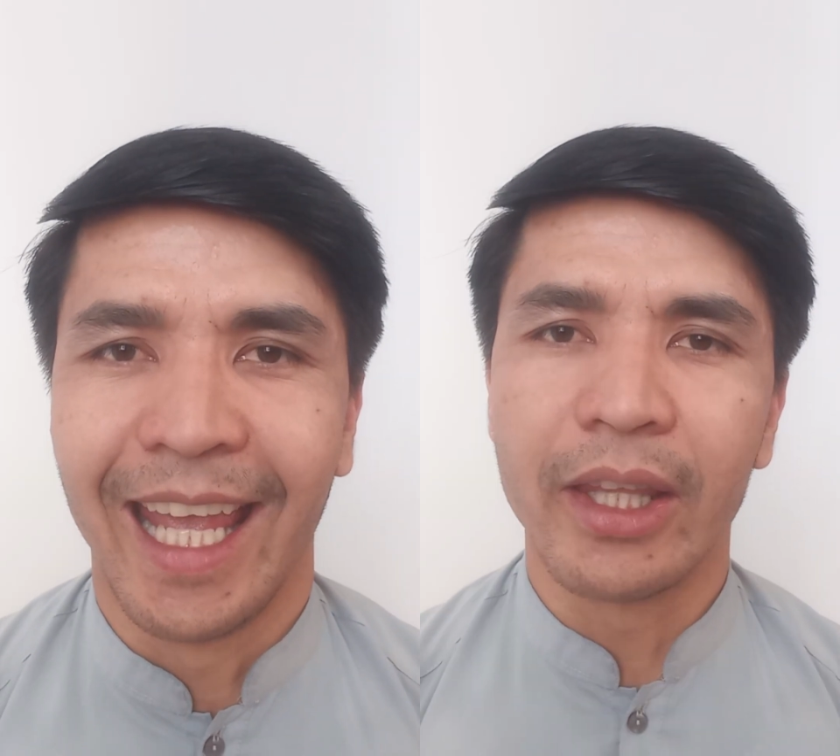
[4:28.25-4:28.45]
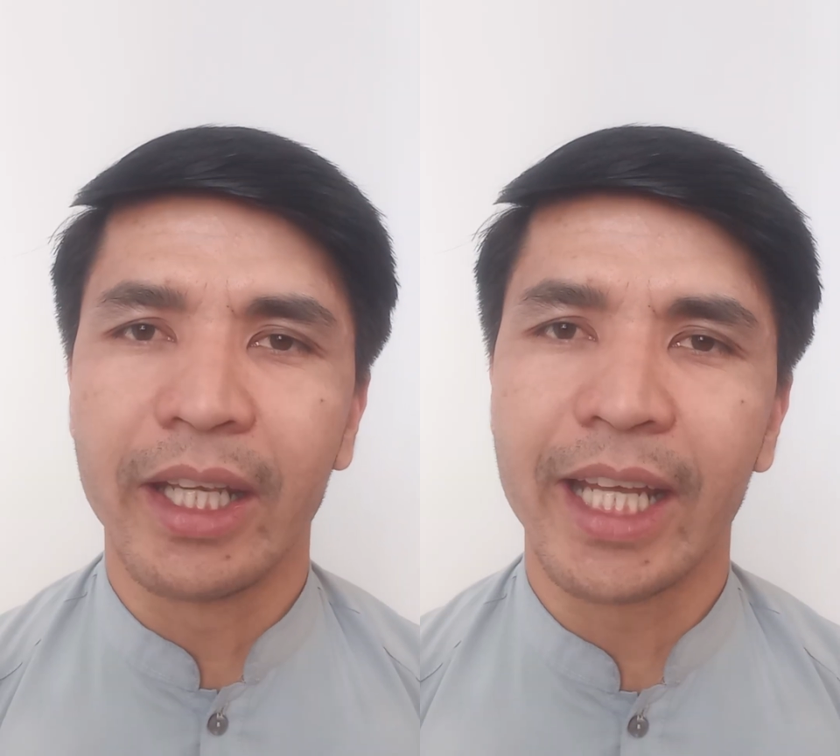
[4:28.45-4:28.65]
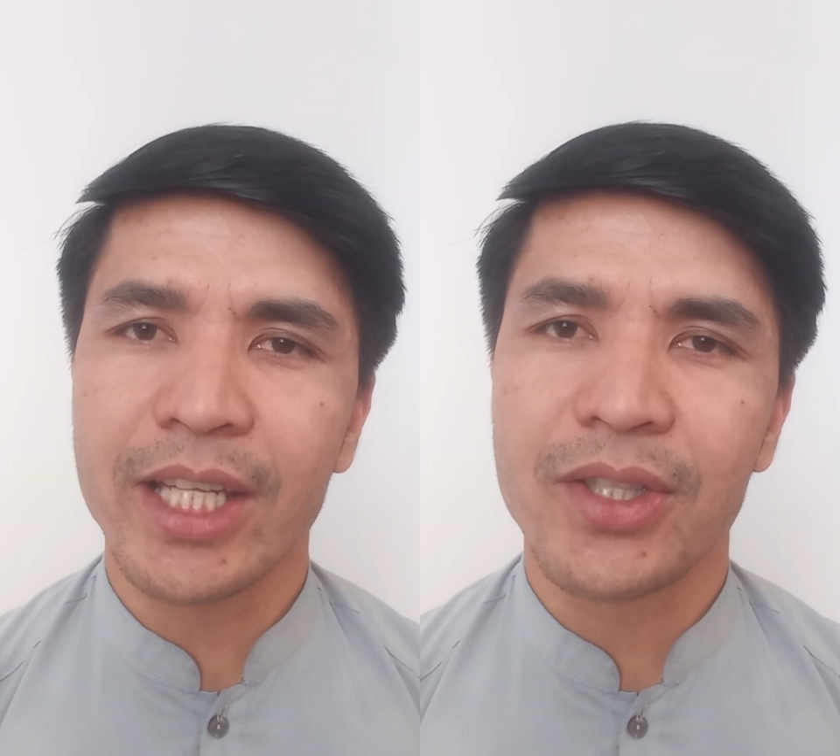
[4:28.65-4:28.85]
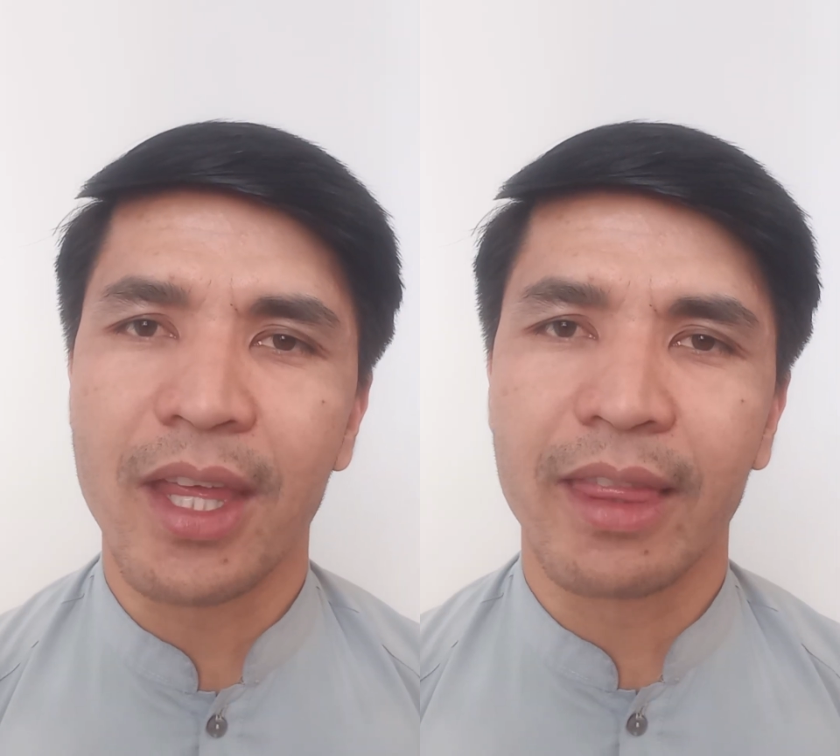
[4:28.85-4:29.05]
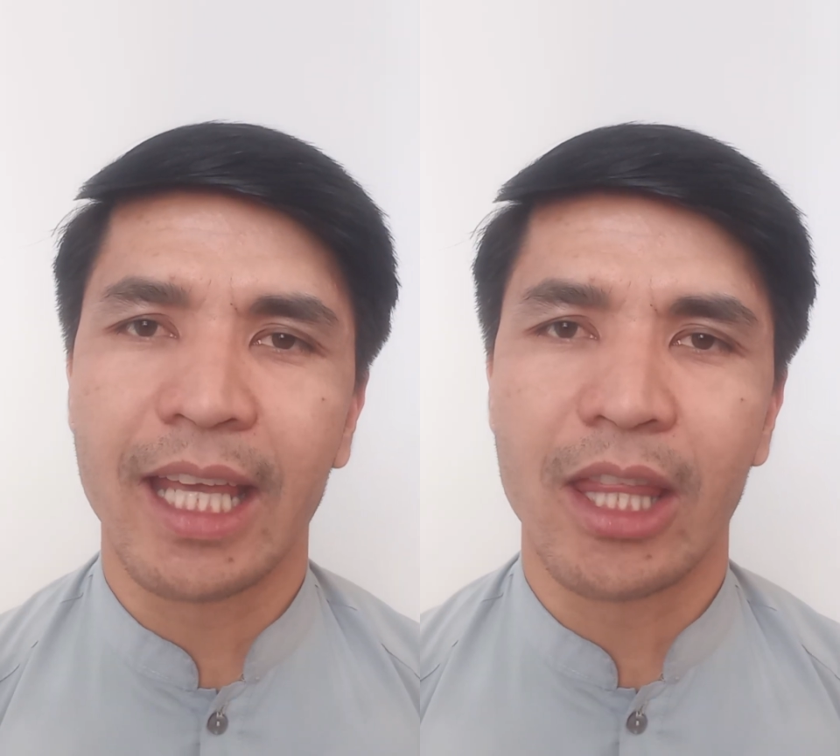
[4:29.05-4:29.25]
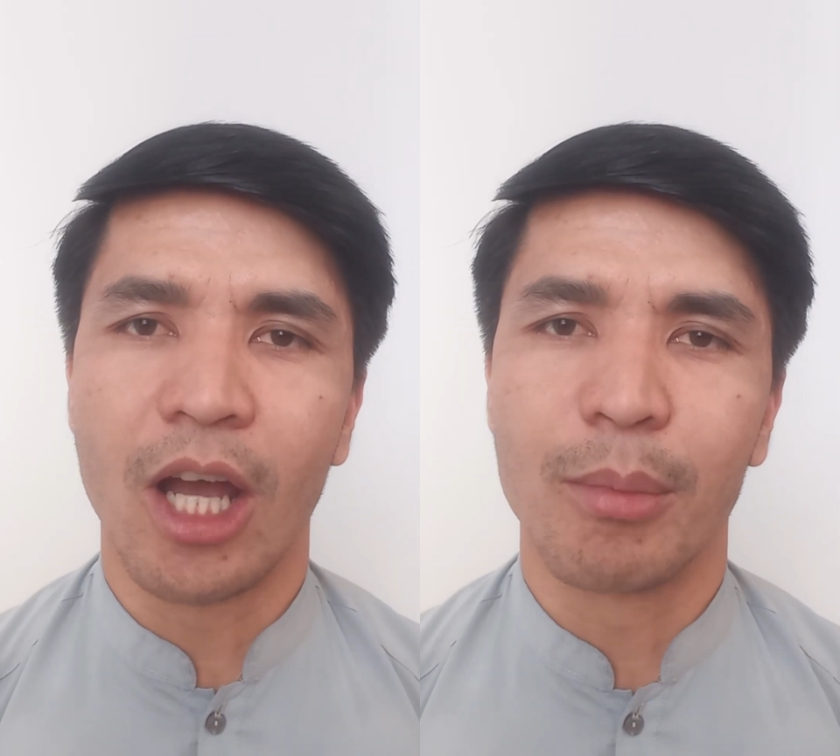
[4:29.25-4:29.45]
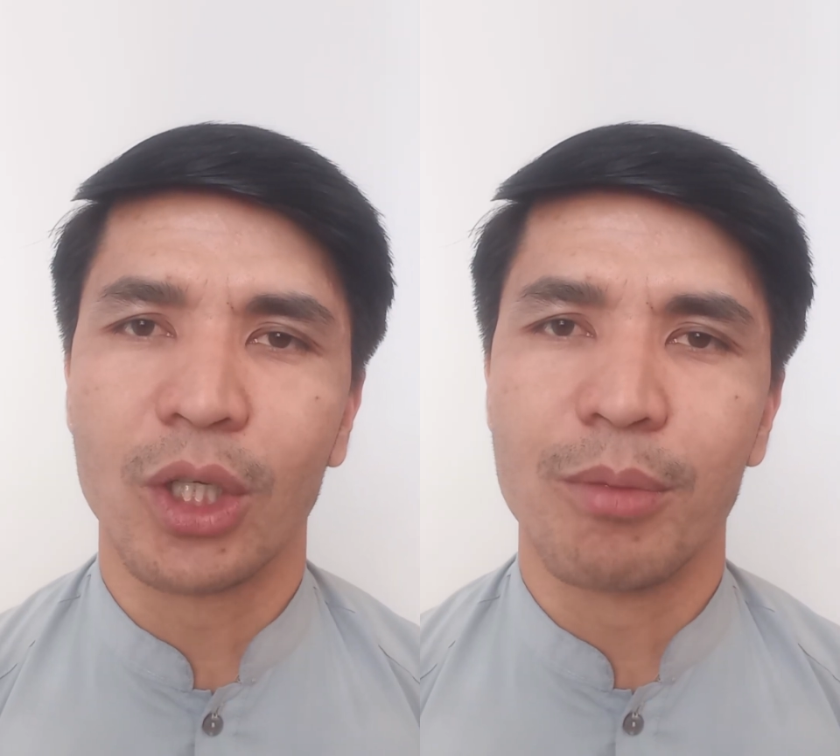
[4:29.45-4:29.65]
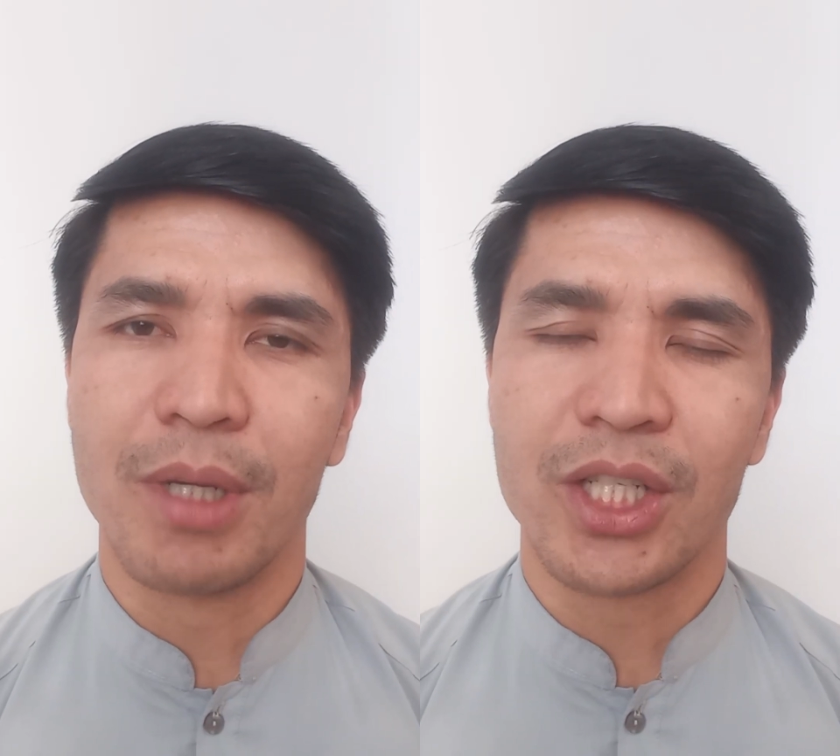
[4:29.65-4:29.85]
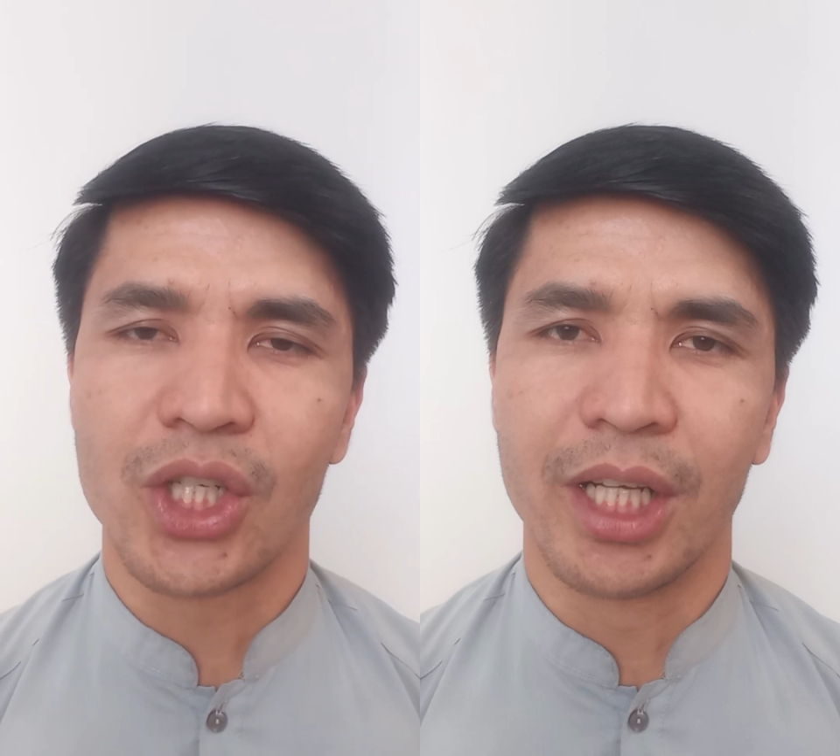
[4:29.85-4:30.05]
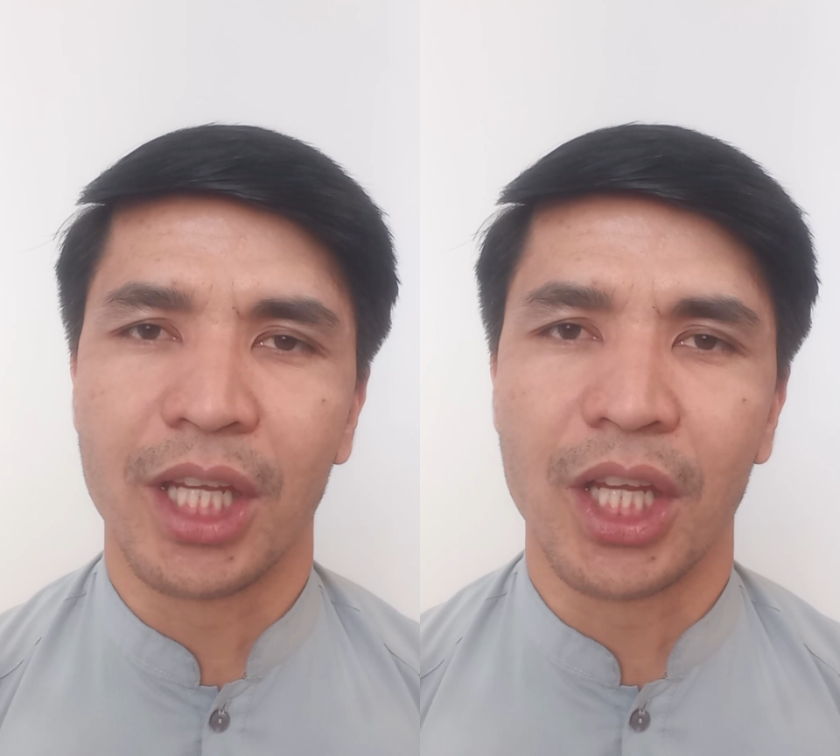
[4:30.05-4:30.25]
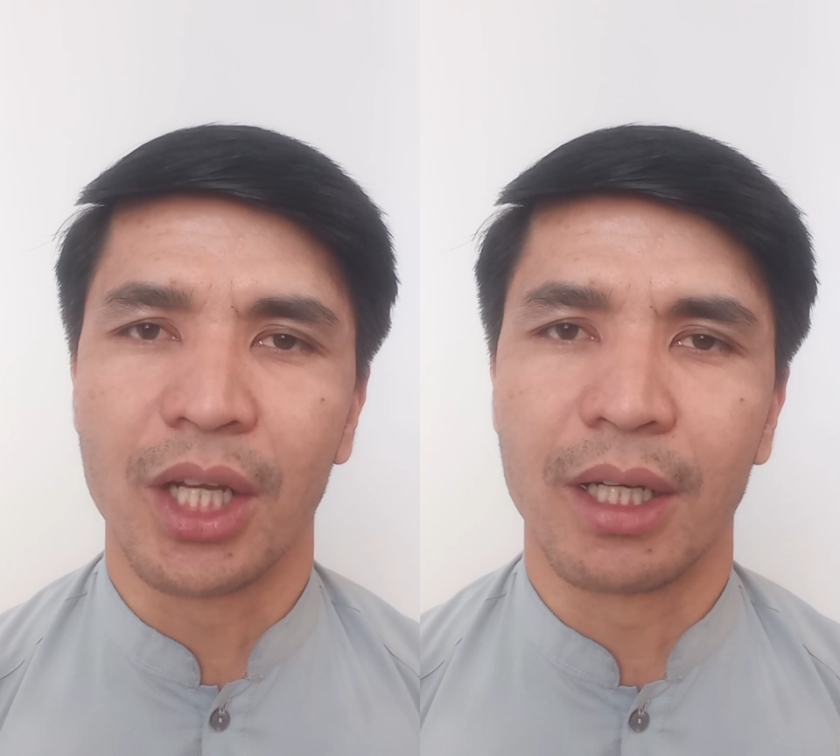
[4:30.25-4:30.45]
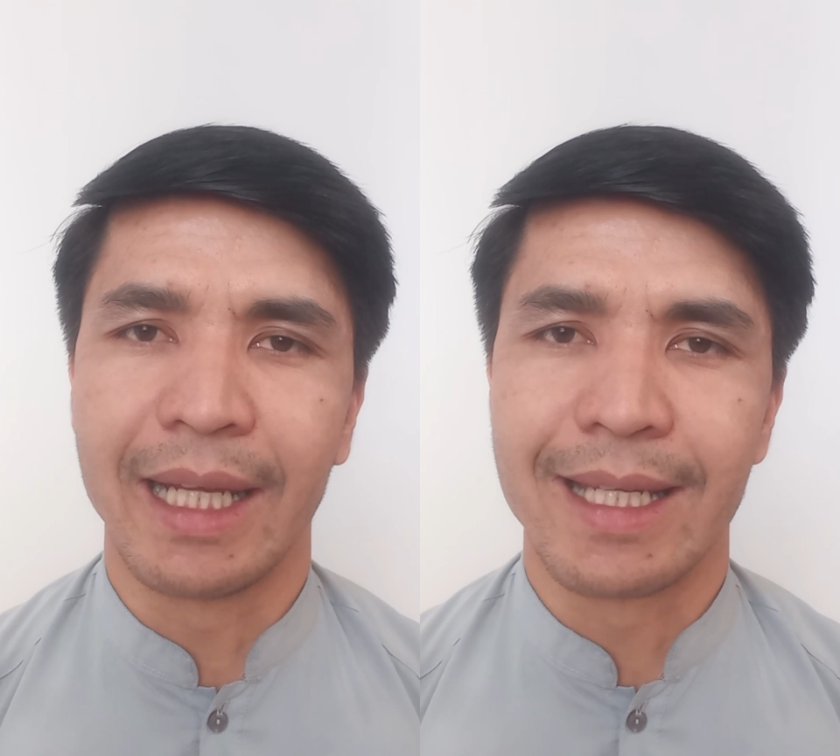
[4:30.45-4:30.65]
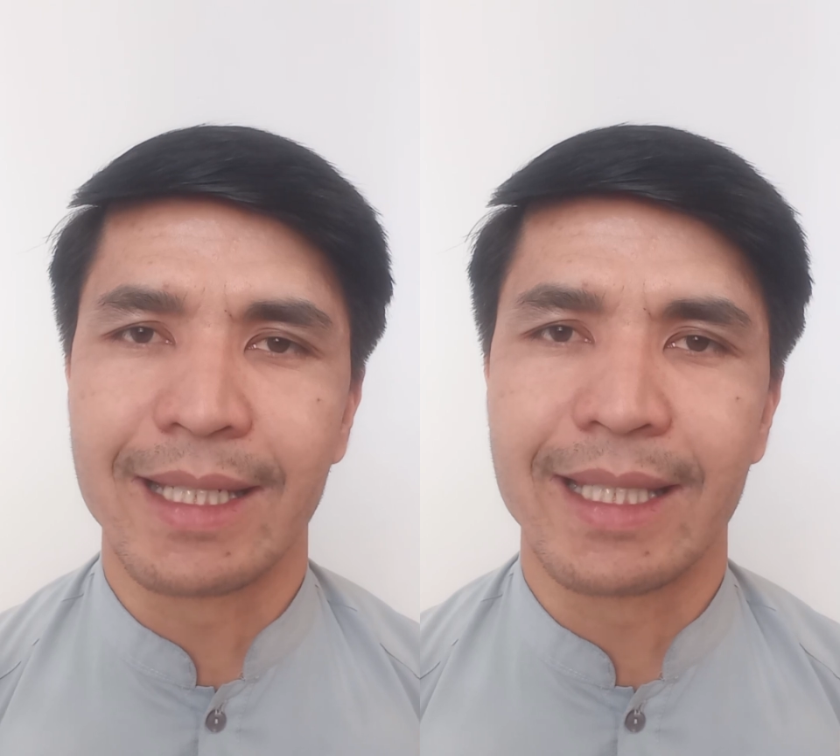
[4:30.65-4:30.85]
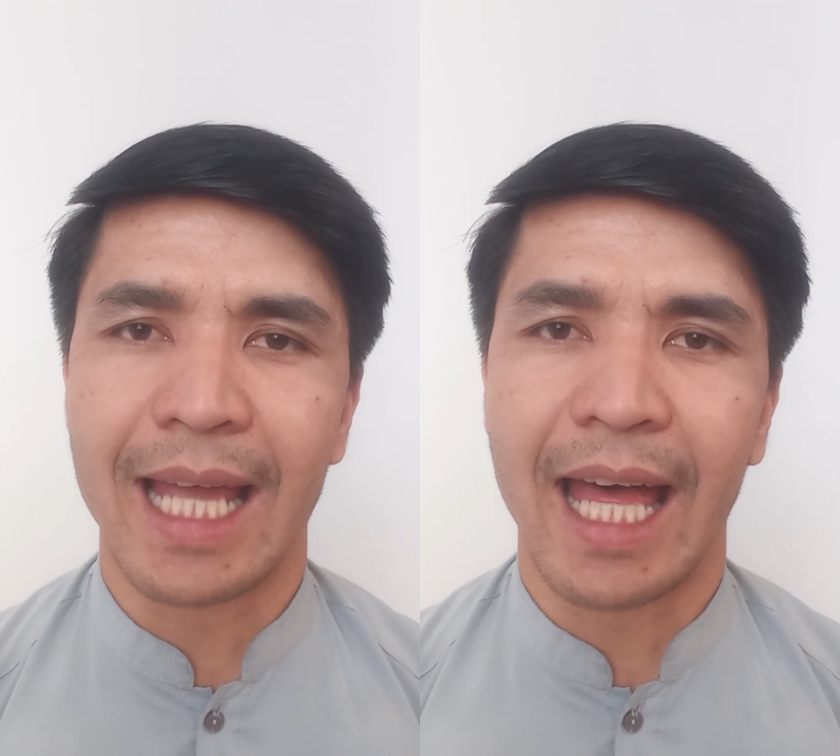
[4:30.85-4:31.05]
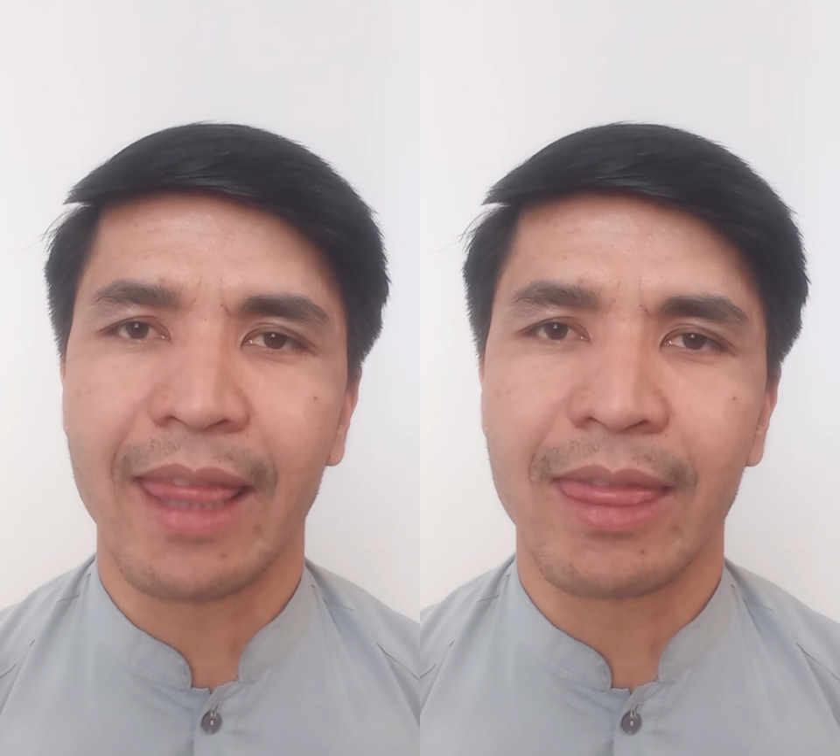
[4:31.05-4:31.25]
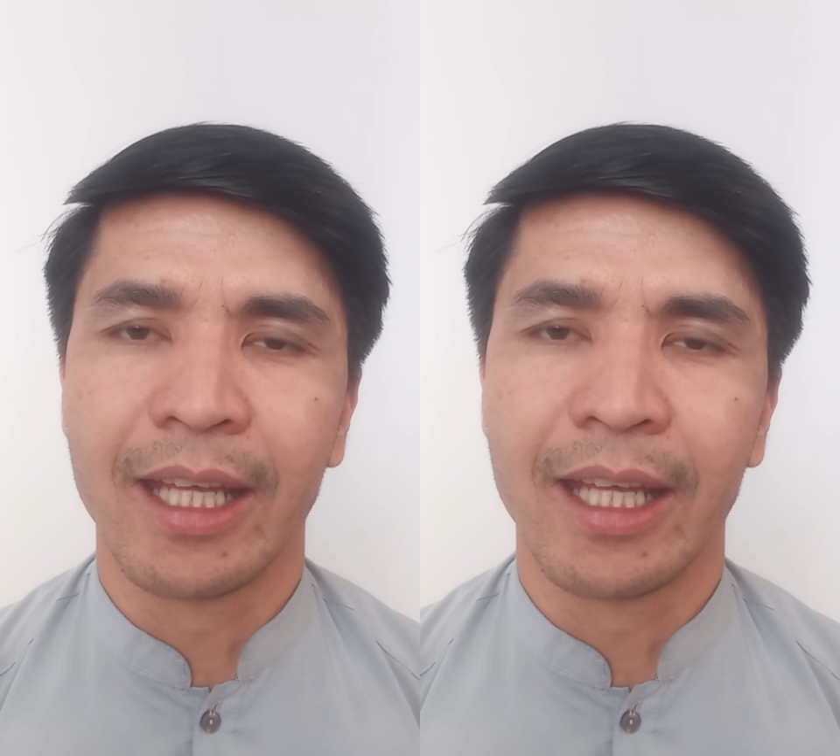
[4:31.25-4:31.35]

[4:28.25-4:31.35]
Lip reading: The next thing that I'm going to mention here is that